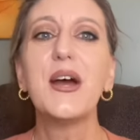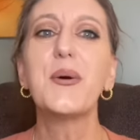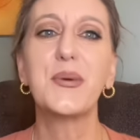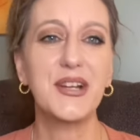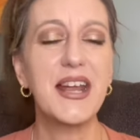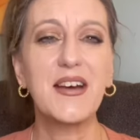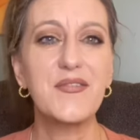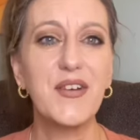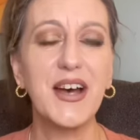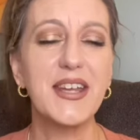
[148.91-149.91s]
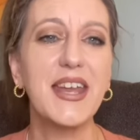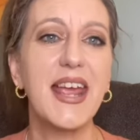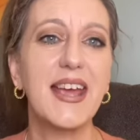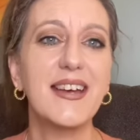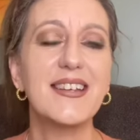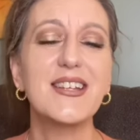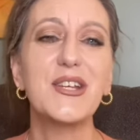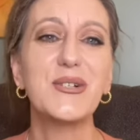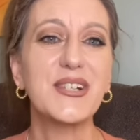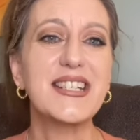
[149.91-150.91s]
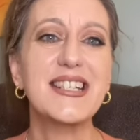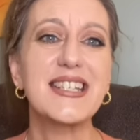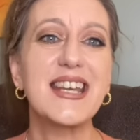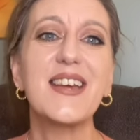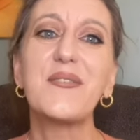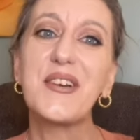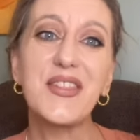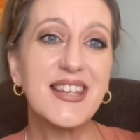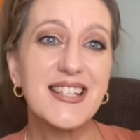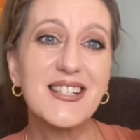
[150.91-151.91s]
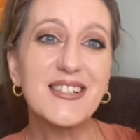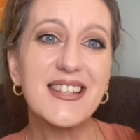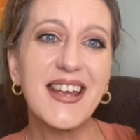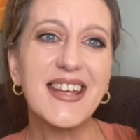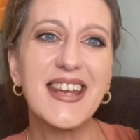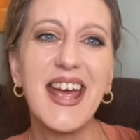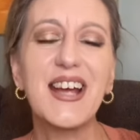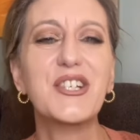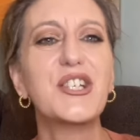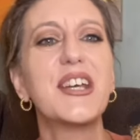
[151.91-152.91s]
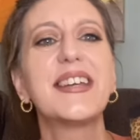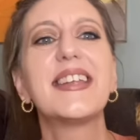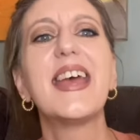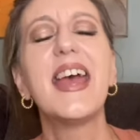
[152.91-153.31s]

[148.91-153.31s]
we're going to have fun and you'll get to see what this looks like in action.